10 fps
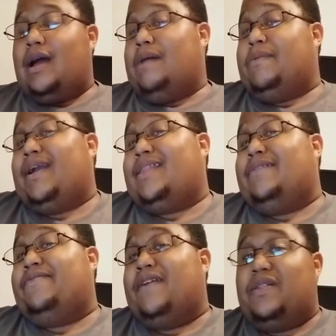I'm a guy
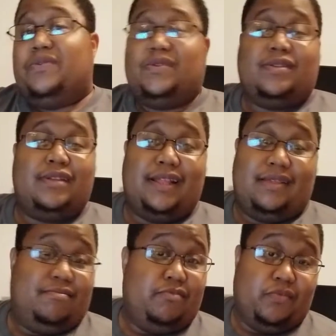that follows
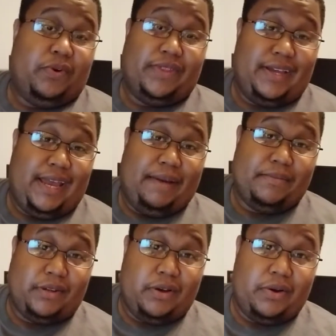where the
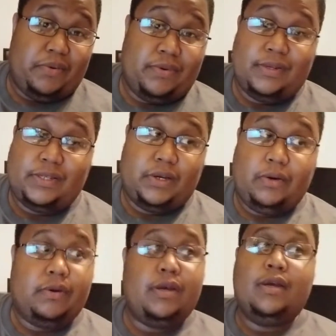games go.
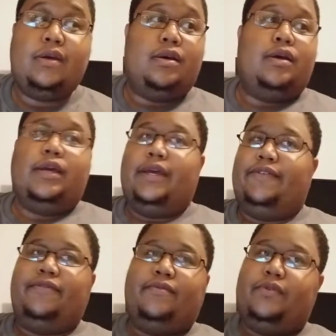So
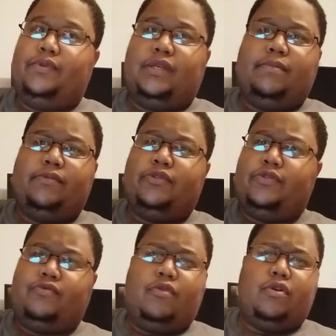if through some
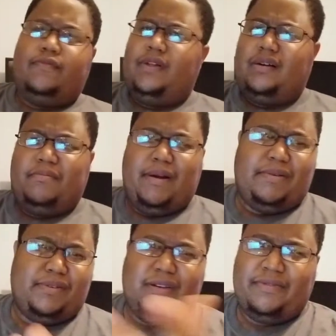stroke of luck
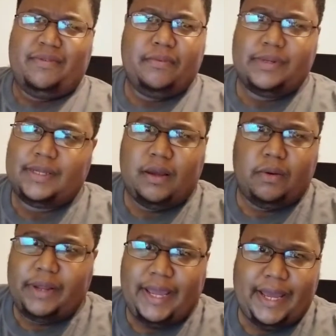Microsoft was
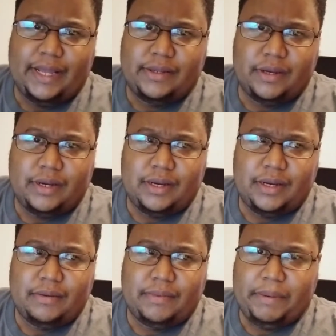only had
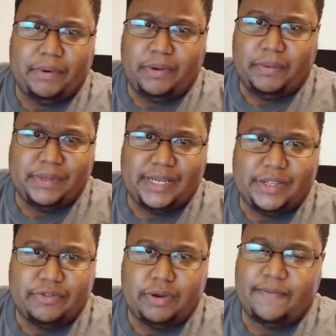uh, they were the only ones
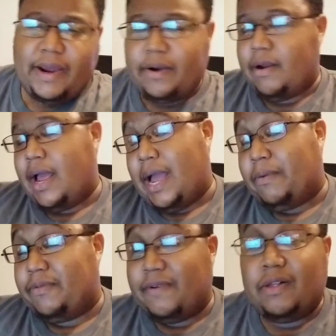getting Street Fighter, I
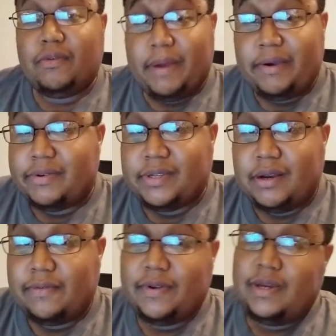would follow
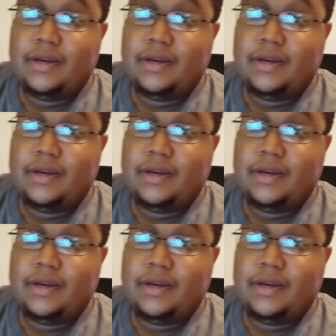Microsoft.